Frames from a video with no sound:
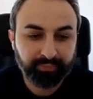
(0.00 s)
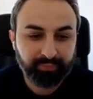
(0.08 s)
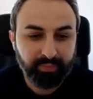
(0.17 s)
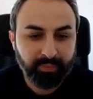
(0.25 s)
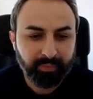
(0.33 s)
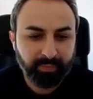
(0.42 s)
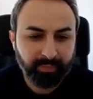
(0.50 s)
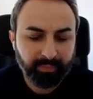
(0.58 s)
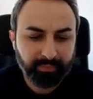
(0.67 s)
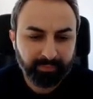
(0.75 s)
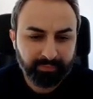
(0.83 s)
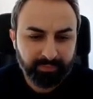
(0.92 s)

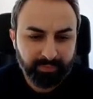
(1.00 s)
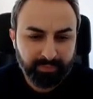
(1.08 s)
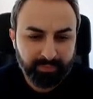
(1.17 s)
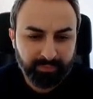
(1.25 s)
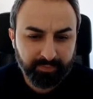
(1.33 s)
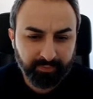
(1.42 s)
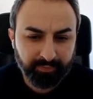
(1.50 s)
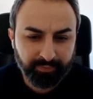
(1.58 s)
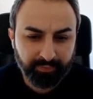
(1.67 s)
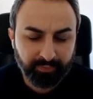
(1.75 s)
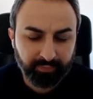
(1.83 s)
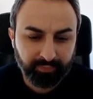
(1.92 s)

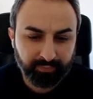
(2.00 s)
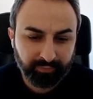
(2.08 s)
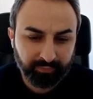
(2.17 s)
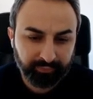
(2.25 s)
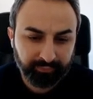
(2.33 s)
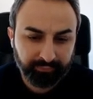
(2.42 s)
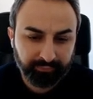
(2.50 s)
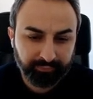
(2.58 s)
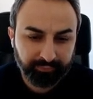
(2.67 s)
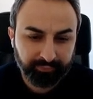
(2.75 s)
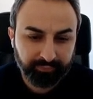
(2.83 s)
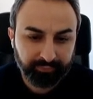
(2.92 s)

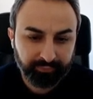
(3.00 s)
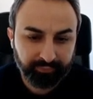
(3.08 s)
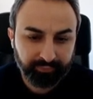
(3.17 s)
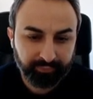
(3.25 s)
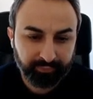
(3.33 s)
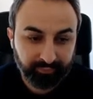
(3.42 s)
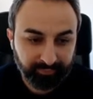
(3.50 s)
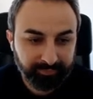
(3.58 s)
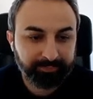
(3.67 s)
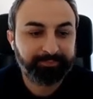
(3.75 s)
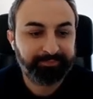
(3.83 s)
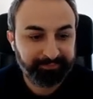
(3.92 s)

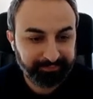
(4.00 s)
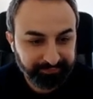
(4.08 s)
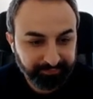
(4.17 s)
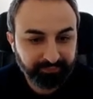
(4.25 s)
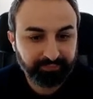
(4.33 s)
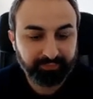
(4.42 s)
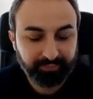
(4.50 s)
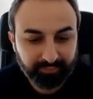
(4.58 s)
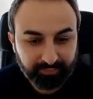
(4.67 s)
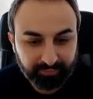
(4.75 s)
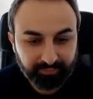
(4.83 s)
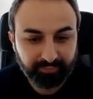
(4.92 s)

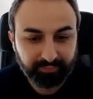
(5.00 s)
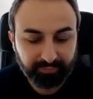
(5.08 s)
This person isn't speaking.